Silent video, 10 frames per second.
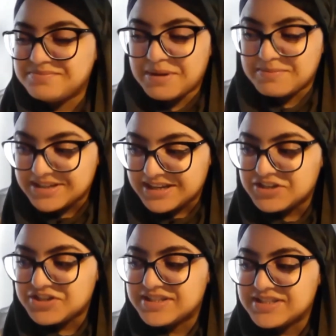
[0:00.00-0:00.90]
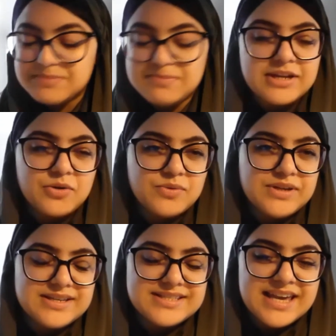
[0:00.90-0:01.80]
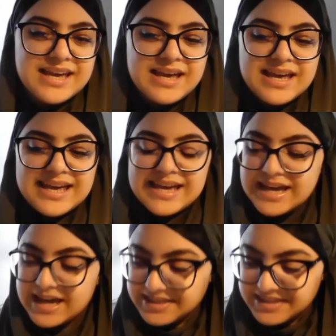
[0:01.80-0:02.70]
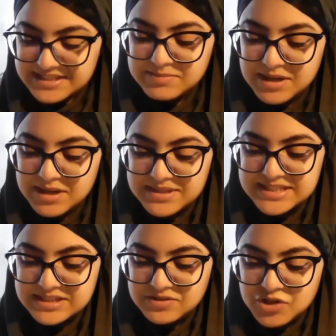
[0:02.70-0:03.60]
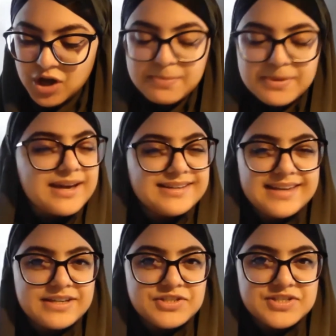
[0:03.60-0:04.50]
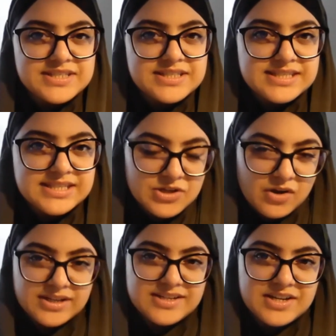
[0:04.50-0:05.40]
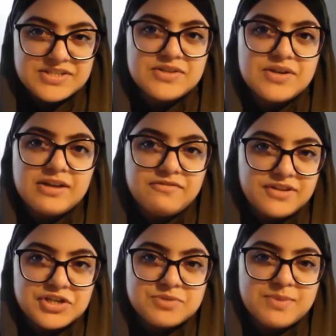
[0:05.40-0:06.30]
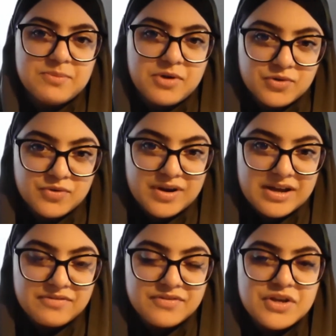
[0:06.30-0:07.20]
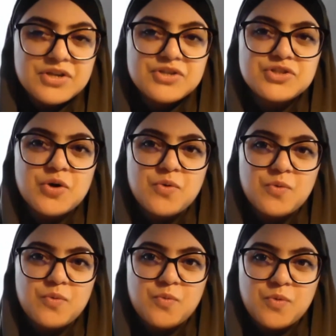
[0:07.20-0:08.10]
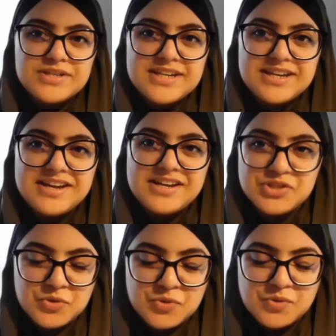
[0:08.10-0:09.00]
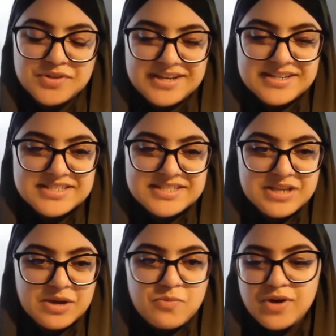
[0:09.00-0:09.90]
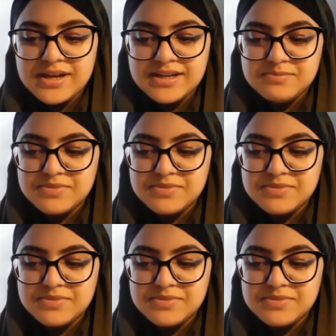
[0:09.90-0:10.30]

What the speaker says: publications in my careers. At the same time, it's still a topic I can't just sit on it until I finish my monograph. So what can I do that is somewhere in